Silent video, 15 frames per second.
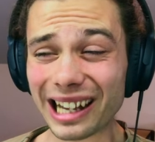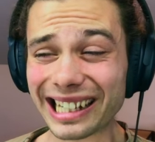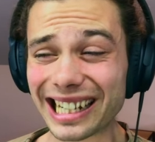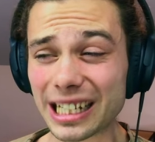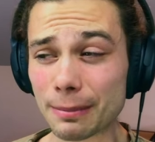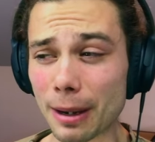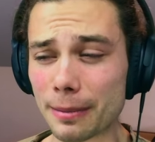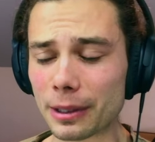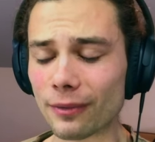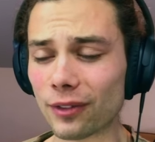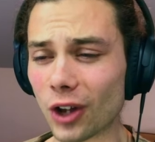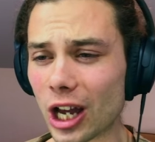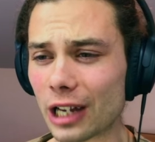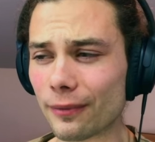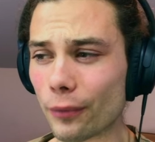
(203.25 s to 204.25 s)
I guess maybe a
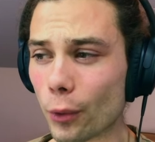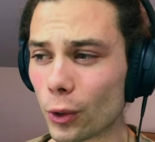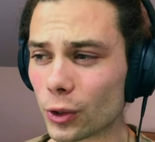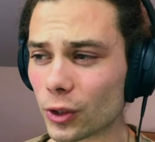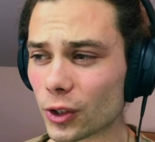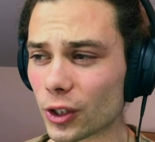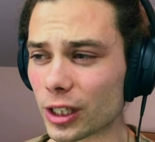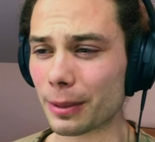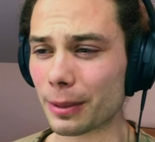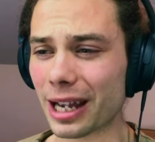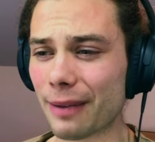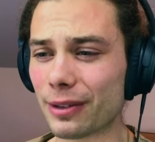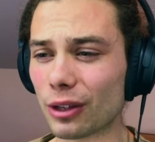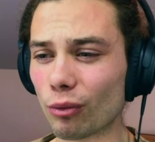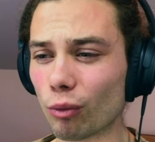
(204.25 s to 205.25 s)
flying fortress, be
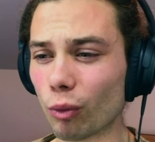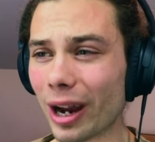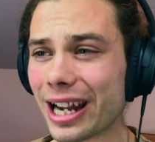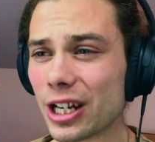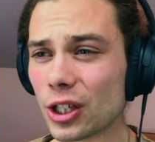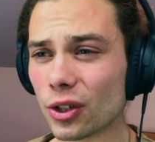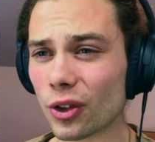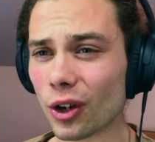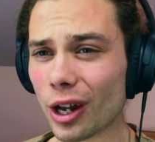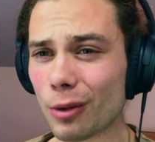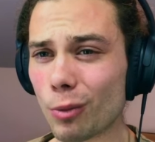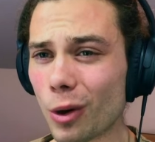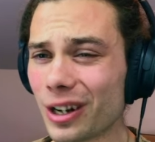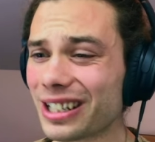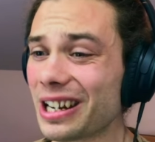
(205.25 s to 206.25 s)
having the range that I
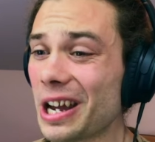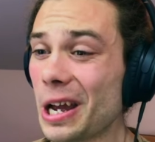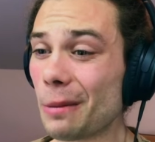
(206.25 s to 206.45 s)
want.